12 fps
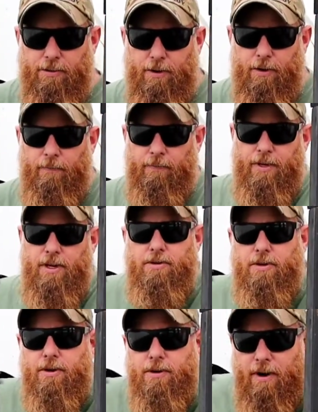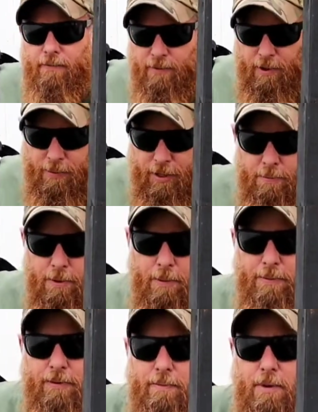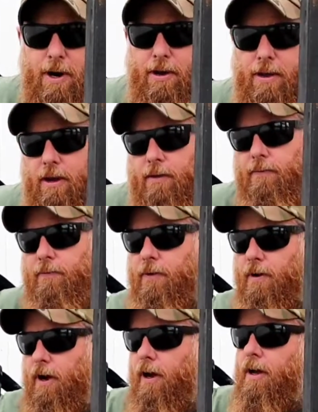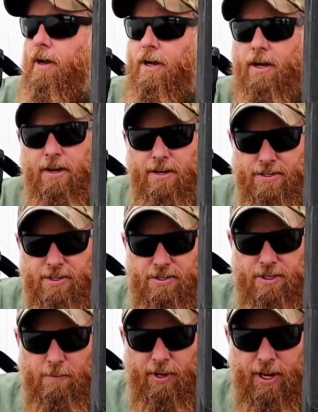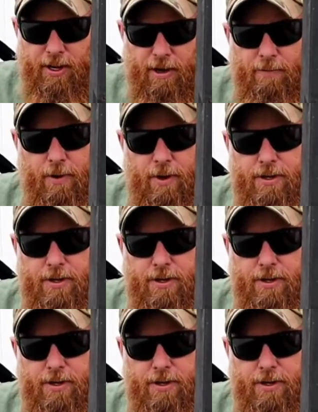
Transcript: through, easier to train from. That's the purpose of a barricade, right? It's to simulate cover or